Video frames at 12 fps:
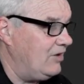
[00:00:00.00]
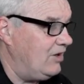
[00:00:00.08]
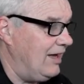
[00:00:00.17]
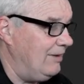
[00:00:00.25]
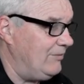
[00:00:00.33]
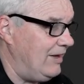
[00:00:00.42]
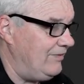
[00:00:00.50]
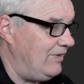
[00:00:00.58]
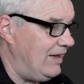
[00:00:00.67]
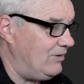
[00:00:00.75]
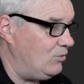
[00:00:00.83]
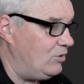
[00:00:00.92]
and
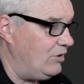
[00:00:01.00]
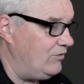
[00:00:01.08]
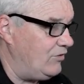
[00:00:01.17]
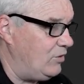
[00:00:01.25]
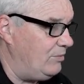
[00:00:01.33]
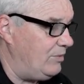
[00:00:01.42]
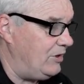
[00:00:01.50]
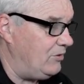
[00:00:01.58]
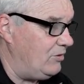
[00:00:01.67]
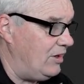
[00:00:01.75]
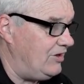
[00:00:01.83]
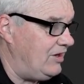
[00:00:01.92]
that will give you a
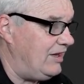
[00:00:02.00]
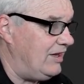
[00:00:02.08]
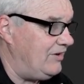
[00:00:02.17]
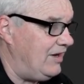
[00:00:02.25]
better idea.